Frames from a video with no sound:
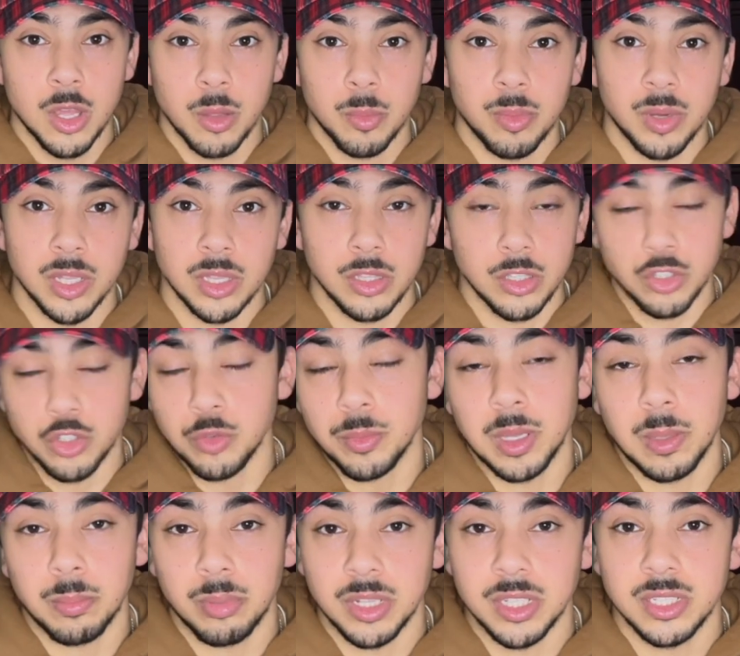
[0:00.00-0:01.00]
But the two
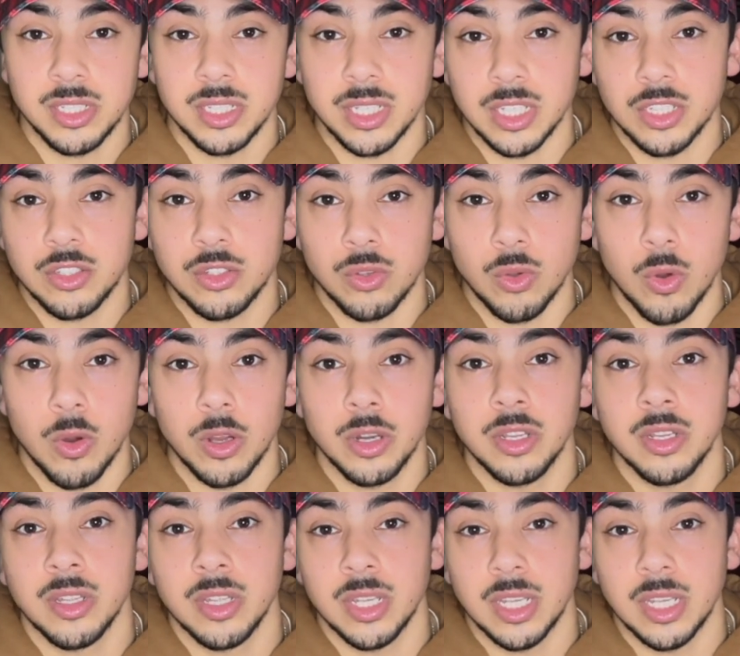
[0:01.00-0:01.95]
main places it gets stored